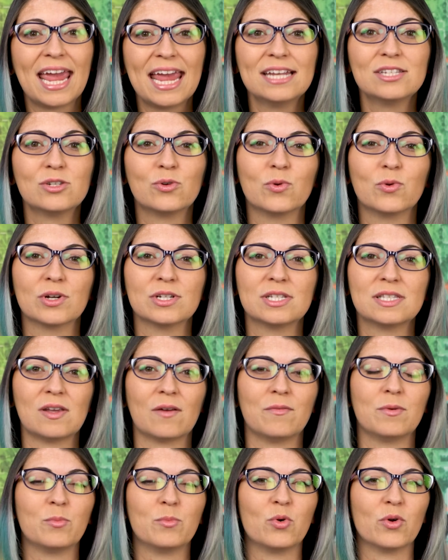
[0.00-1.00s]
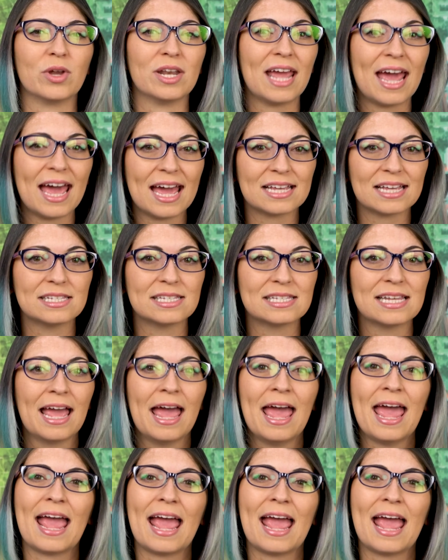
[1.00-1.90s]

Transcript: eight or seven point X.